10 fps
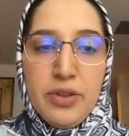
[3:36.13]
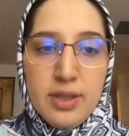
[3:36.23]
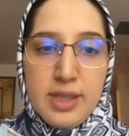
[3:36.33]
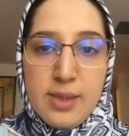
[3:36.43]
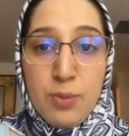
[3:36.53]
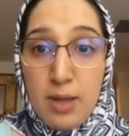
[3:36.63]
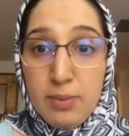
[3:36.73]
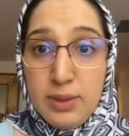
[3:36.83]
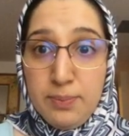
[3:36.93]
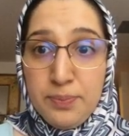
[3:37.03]
this
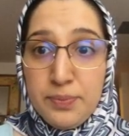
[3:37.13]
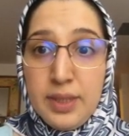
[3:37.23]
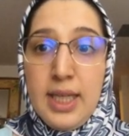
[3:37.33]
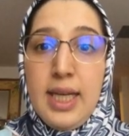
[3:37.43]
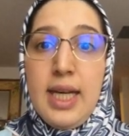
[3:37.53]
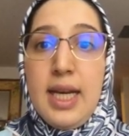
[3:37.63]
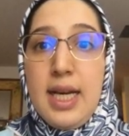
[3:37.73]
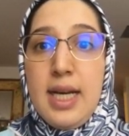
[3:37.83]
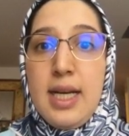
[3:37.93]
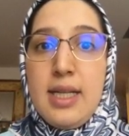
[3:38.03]
problem
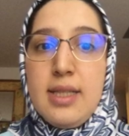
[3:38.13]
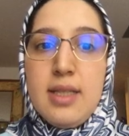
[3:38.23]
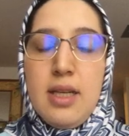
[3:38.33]
as